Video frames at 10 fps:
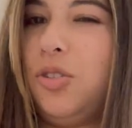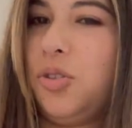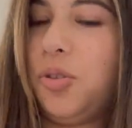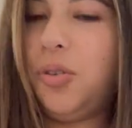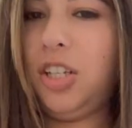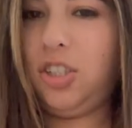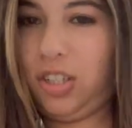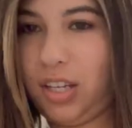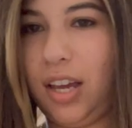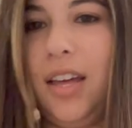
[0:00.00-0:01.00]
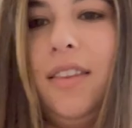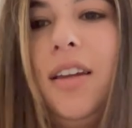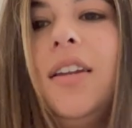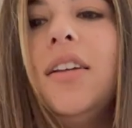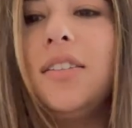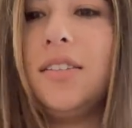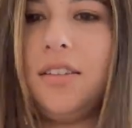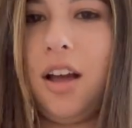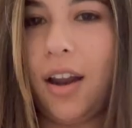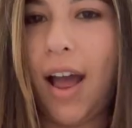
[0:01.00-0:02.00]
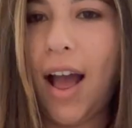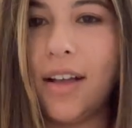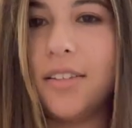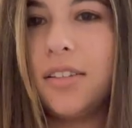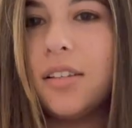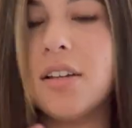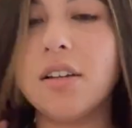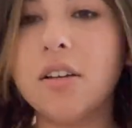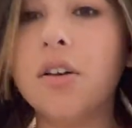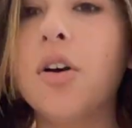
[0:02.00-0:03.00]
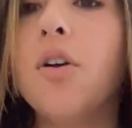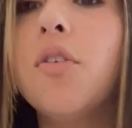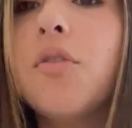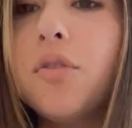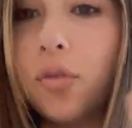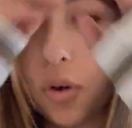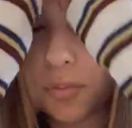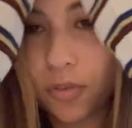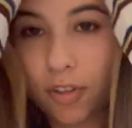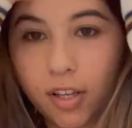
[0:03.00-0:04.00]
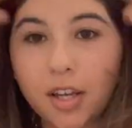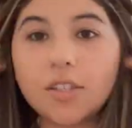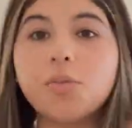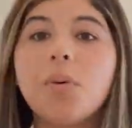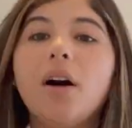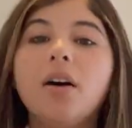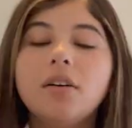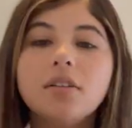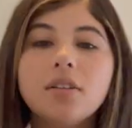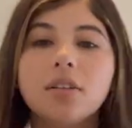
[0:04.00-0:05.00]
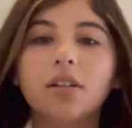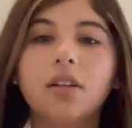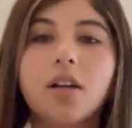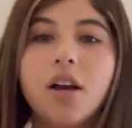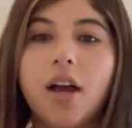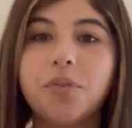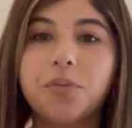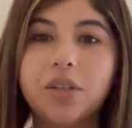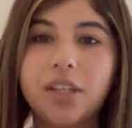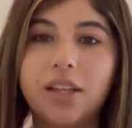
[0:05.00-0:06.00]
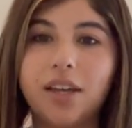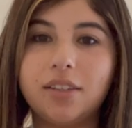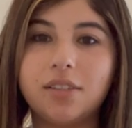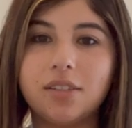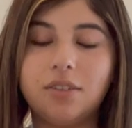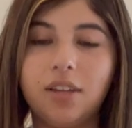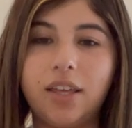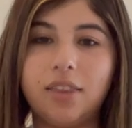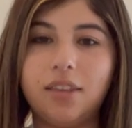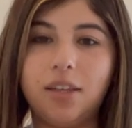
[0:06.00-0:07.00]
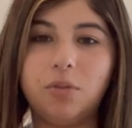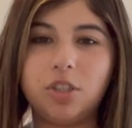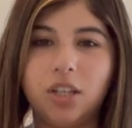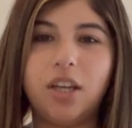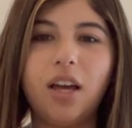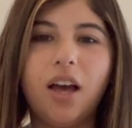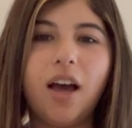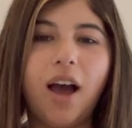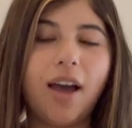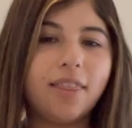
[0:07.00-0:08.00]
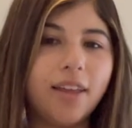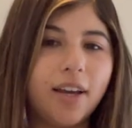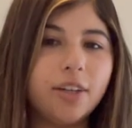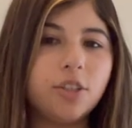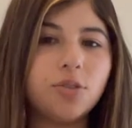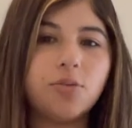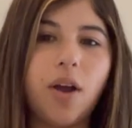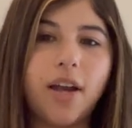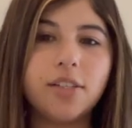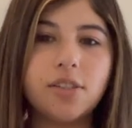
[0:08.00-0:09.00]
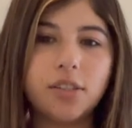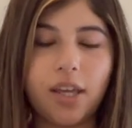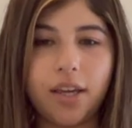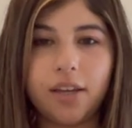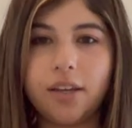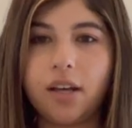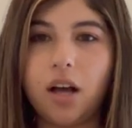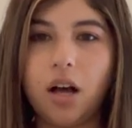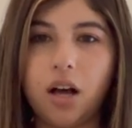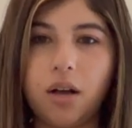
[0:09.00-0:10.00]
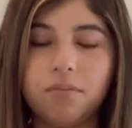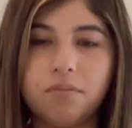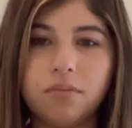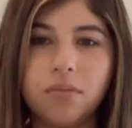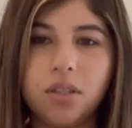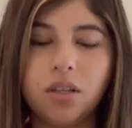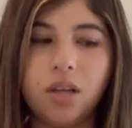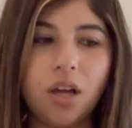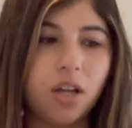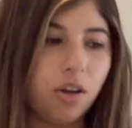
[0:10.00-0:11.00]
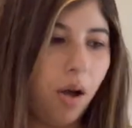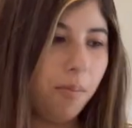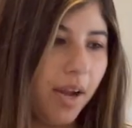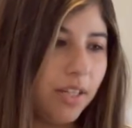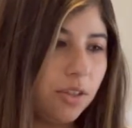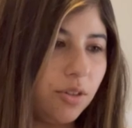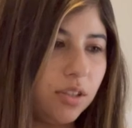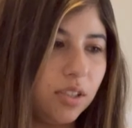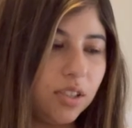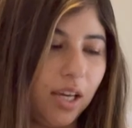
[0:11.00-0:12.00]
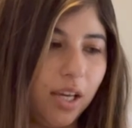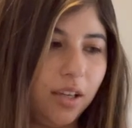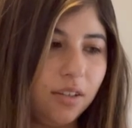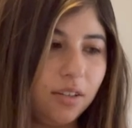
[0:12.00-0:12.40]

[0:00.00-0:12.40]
too itchy, and then it's not as form-fitting as well. I really like this little like thingy-majiggy. I think I could try to like um not mind it throughout the day,